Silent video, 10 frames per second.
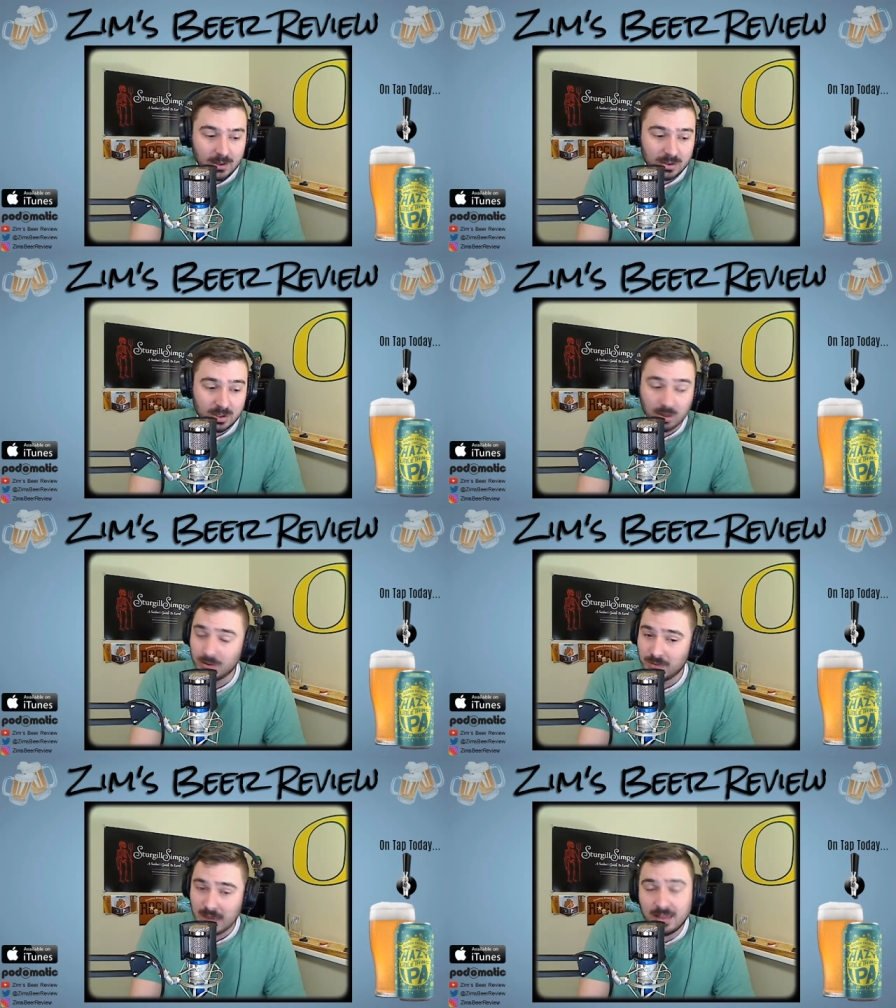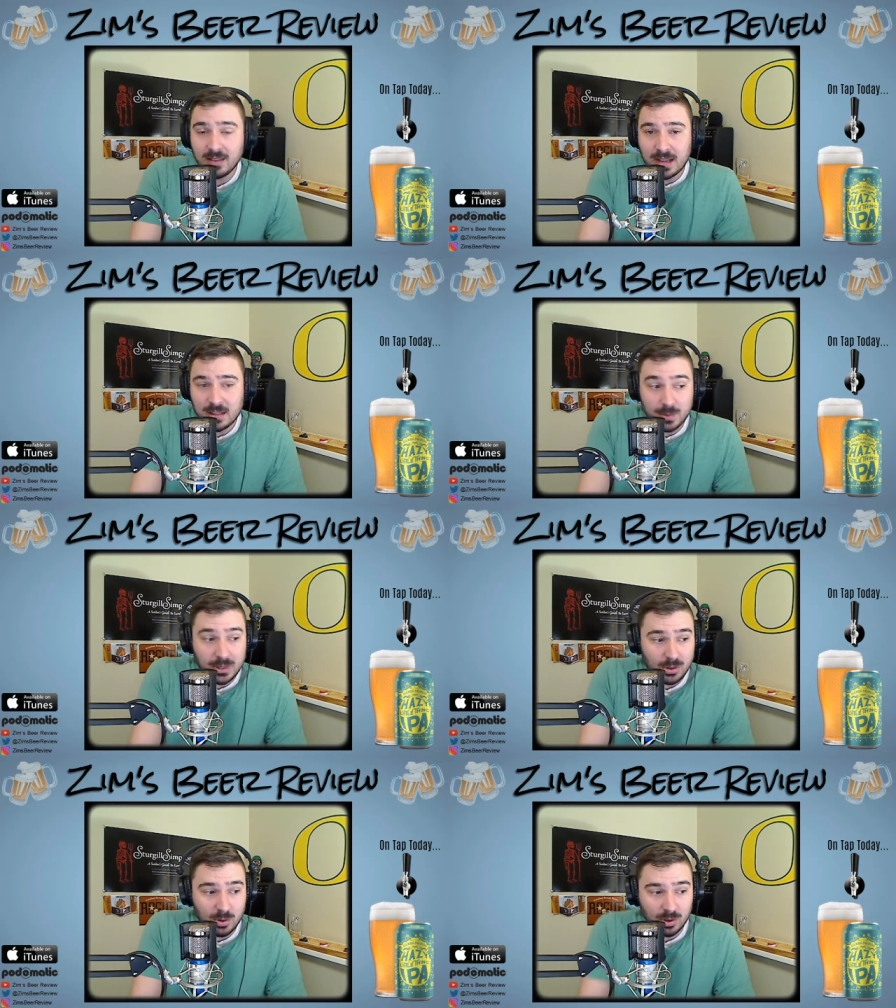So I think that's
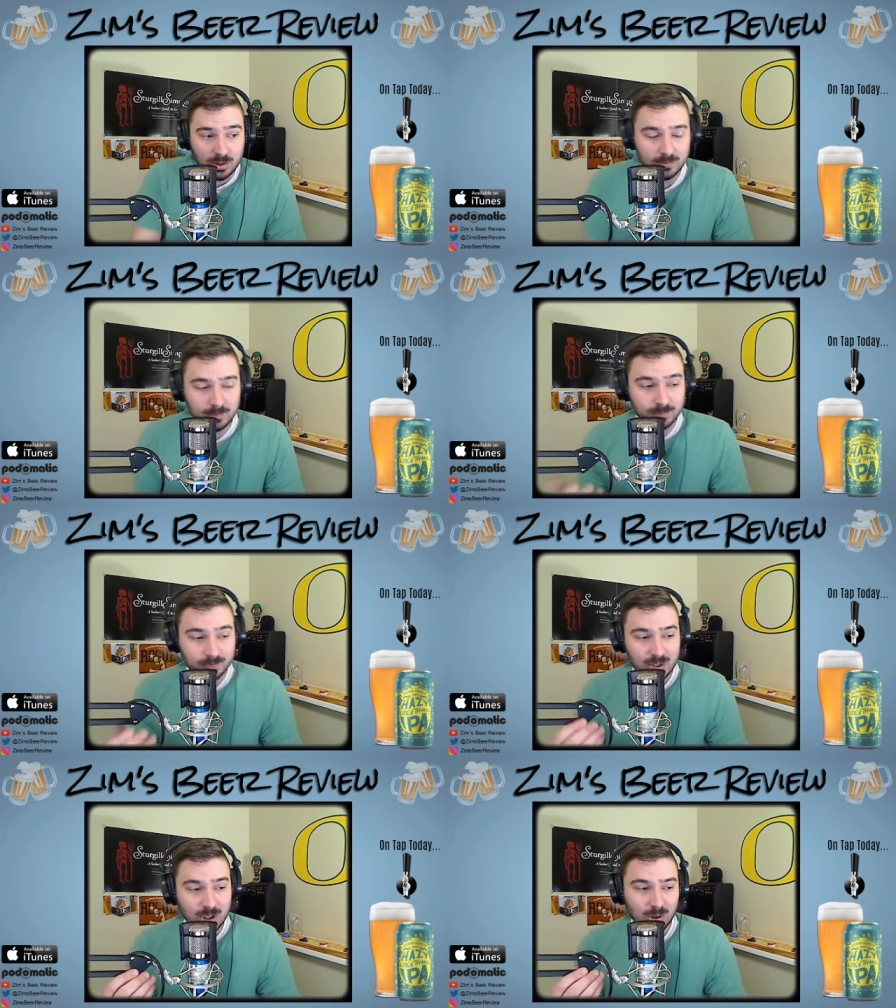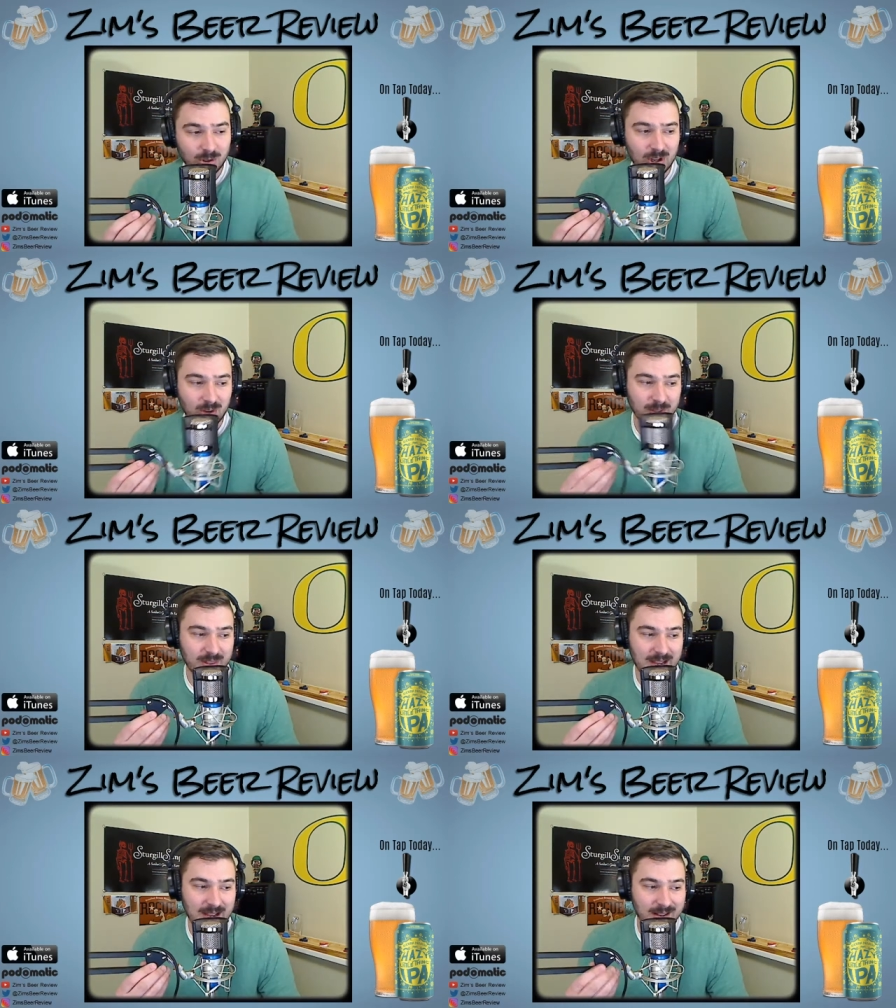pretty cool. To go along
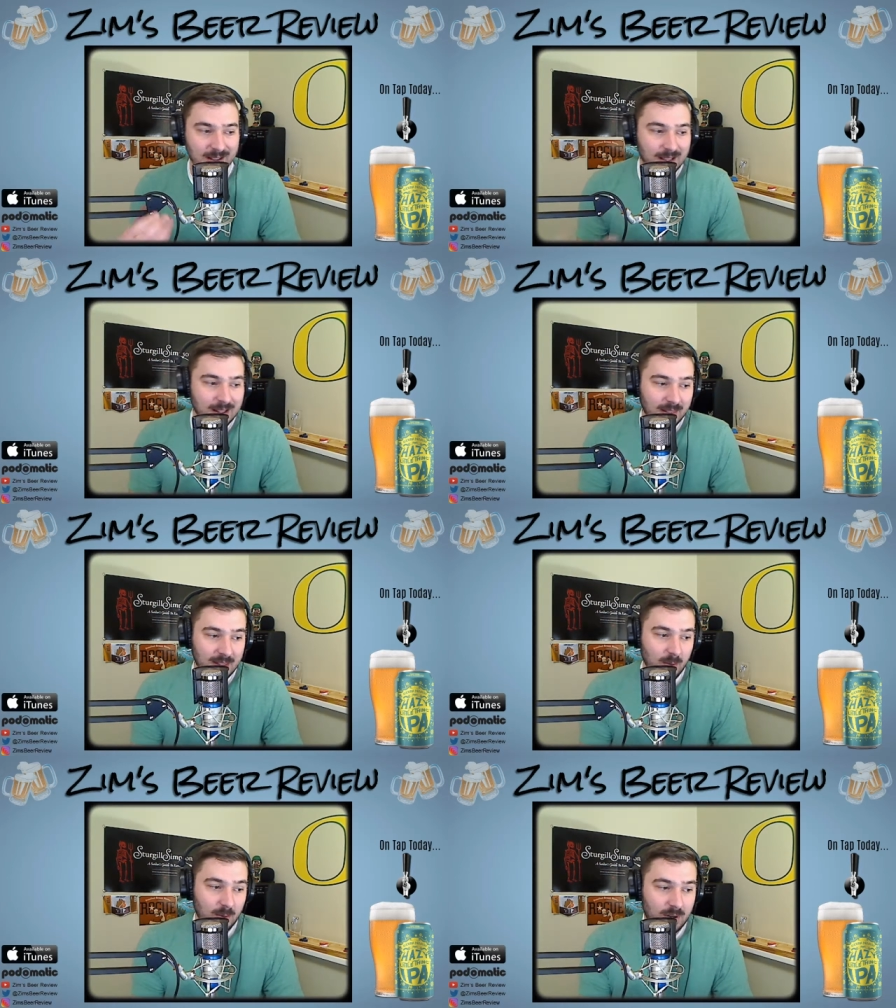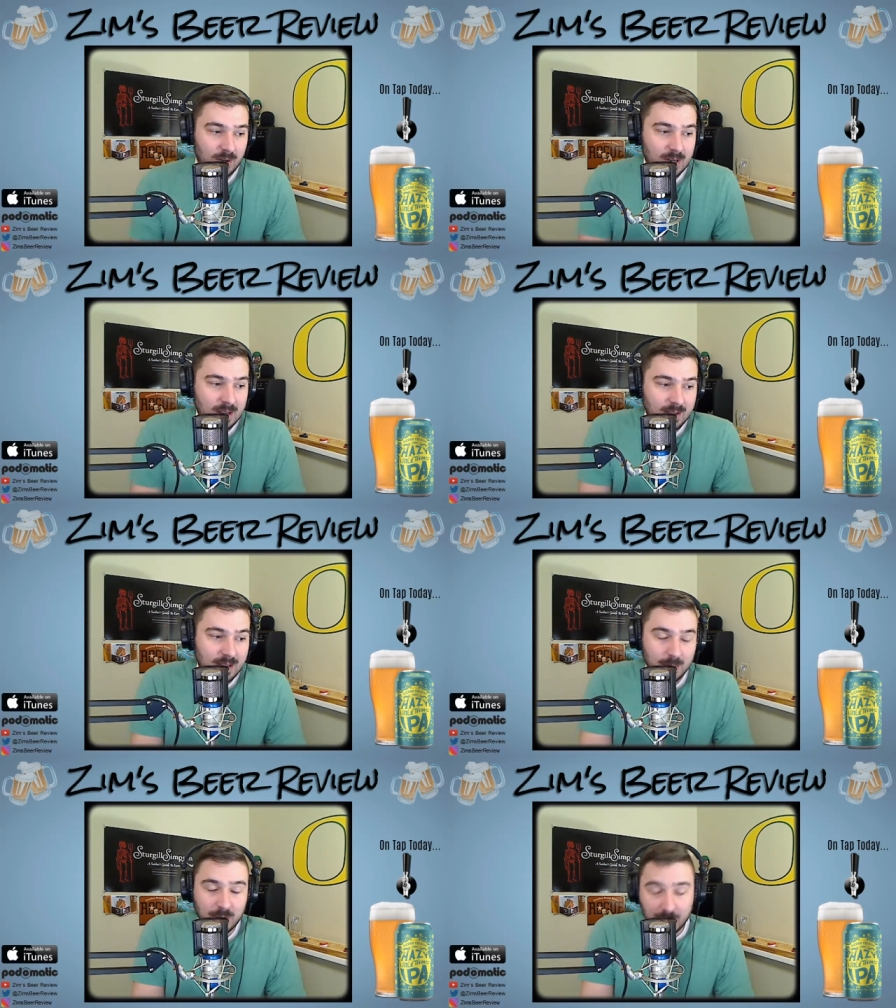with that, they were
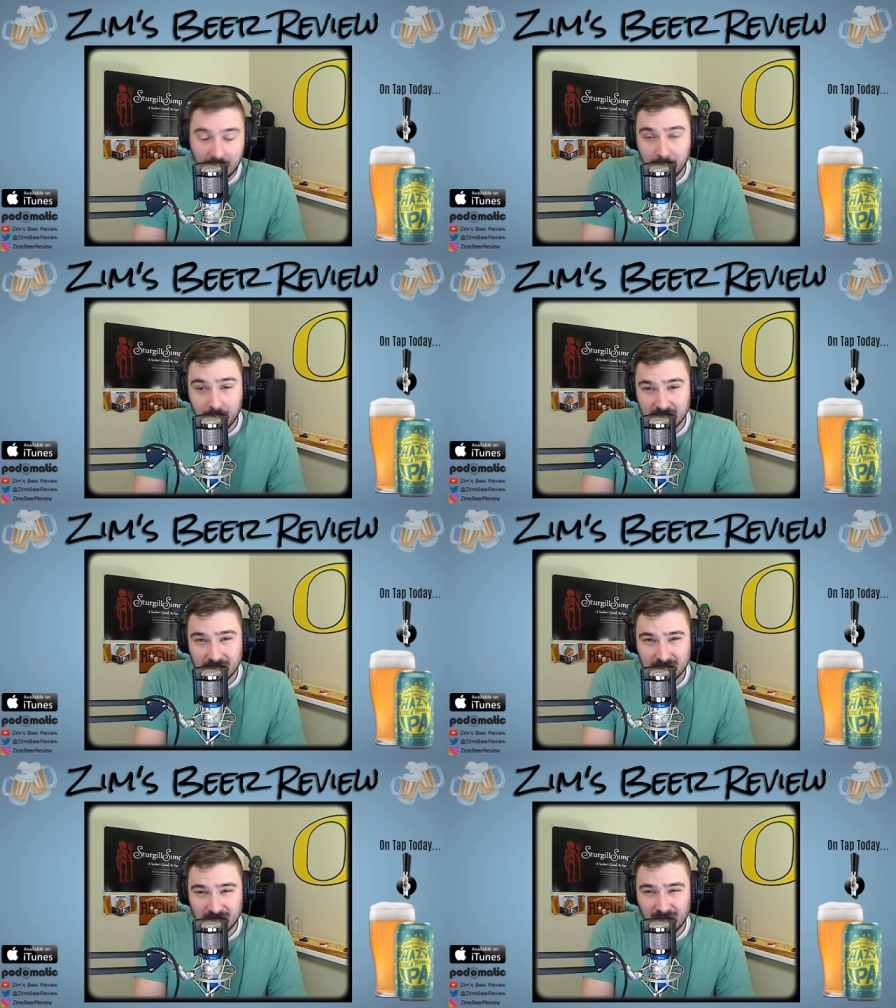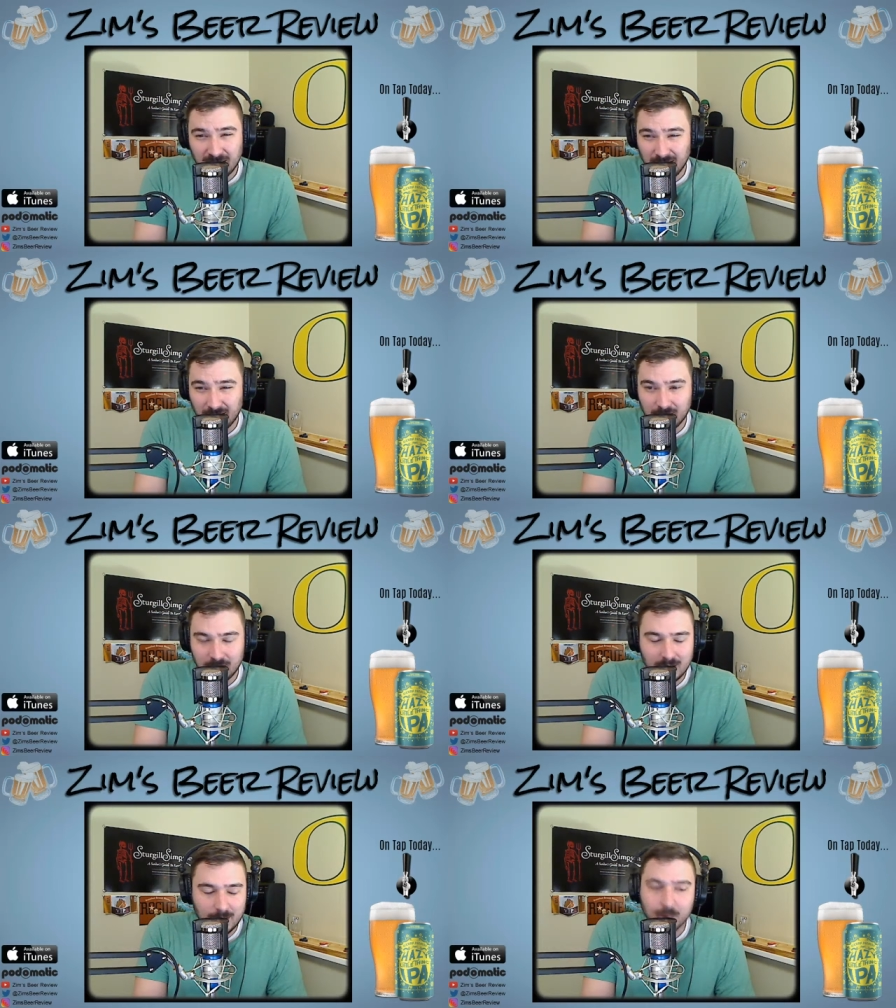named Green Business of the Year
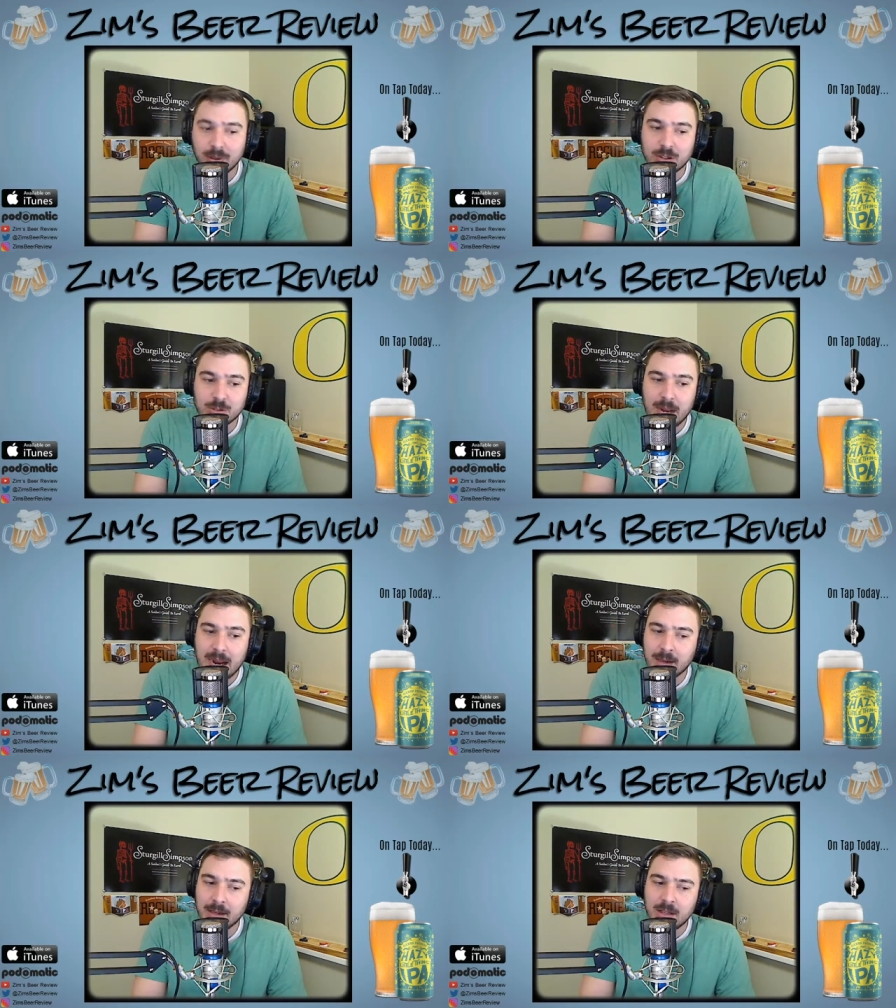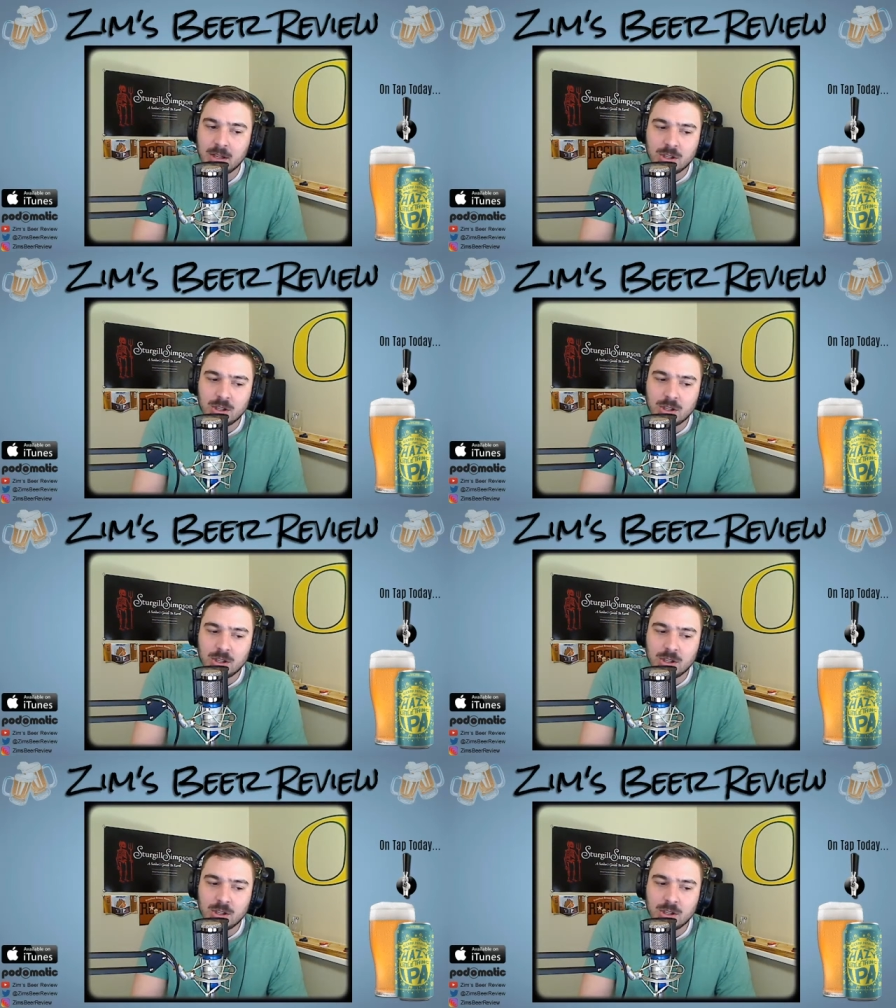a couple years back.